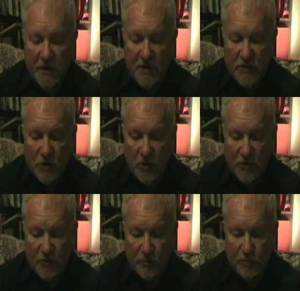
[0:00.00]
It is
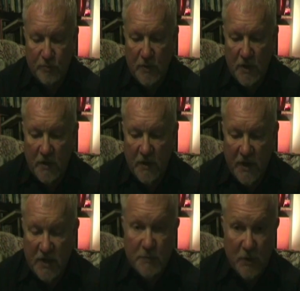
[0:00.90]
not,
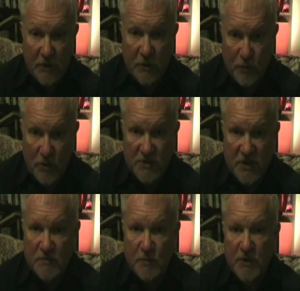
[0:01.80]
it's part of the
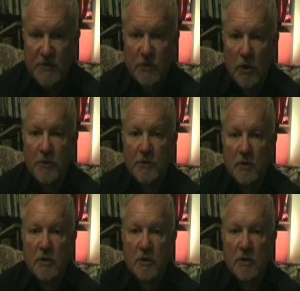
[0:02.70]
process, but it's not